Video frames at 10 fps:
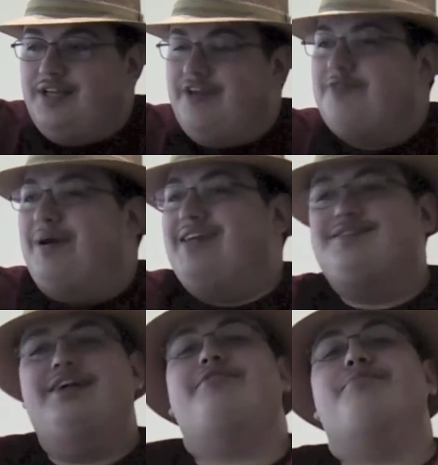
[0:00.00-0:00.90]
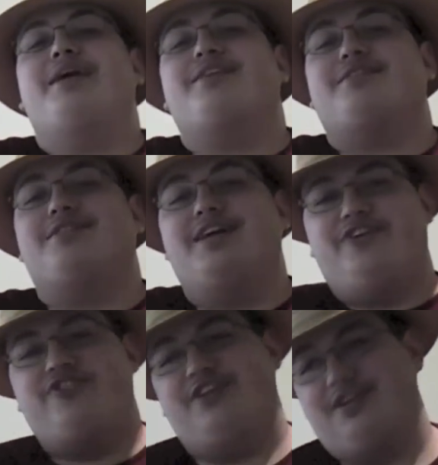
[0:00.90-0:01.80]
is my Deadman
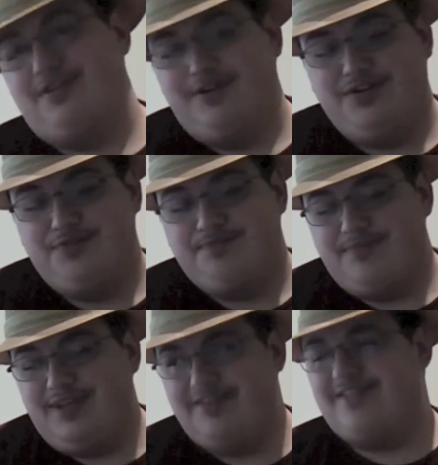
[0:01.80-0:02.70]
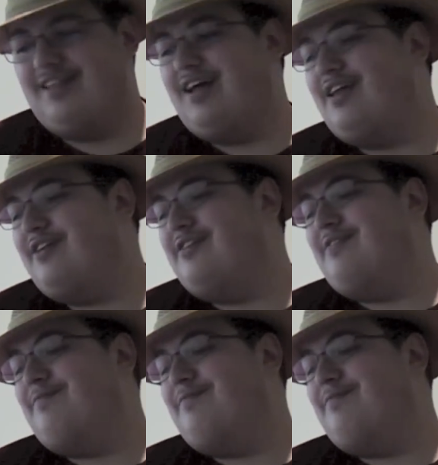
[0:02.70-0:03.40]
collection. It's not